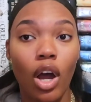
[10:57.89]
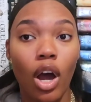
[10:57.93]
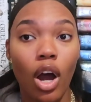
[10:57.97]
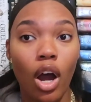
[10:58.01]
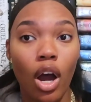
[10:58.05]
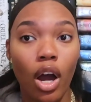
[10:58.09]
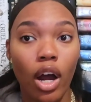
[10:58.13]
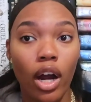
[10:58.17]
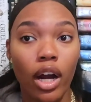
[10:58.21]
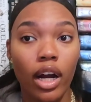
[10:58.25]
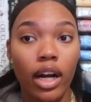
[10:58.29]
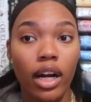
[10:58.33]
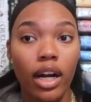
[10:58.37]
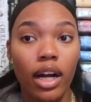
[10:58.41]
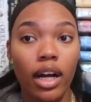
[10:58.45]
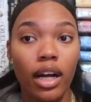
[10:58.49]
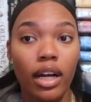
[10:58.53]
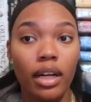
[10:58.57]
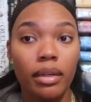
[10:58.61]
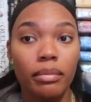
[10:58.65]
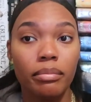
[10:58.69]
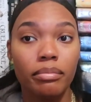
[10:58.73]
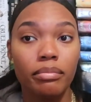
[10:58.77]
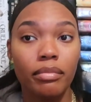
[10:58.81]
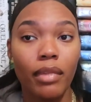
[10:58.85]

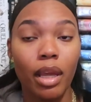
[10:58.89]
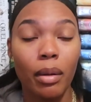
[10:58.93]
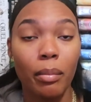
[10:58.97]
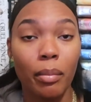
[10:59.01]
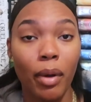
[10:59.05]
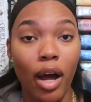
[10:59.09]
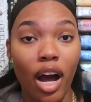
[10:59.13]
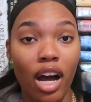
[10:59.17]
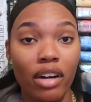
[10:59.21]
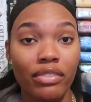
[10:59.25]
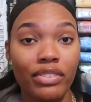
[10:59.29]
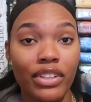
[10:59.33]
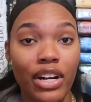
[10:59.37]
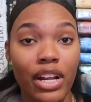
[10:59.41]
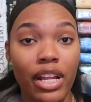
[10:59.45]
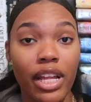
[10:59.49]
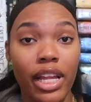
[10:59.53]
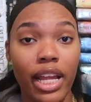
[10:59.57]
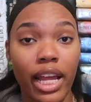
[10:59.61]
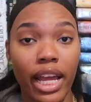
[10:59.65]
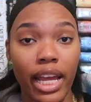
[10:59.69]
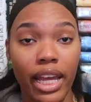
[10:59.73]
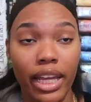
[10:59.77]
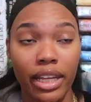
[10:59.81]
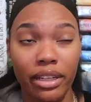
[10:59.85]
are in
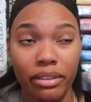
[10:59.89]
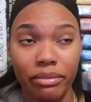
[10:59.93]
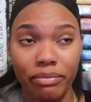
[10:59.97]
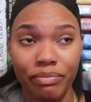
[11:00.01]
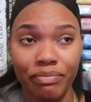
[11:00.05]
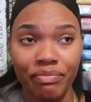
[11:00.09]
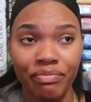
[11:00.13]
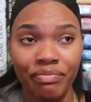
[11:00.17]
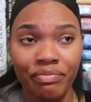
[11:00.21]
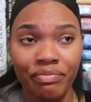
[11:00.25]
poverty, and